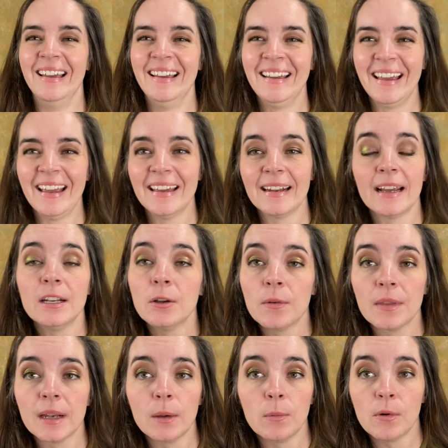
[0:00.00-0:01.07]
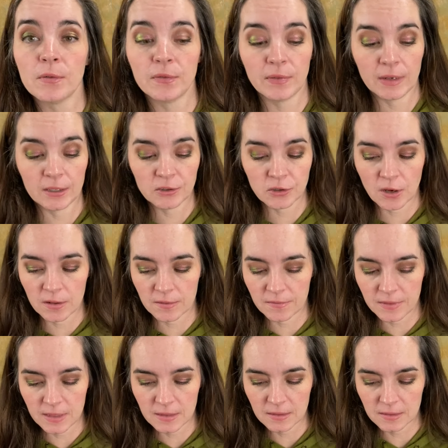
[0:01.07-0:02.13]
And I know that I won't finish all of
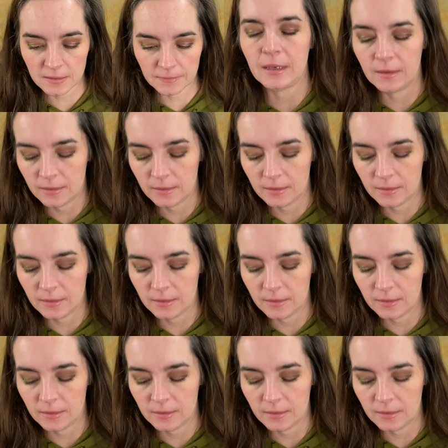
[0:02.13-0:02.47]
these.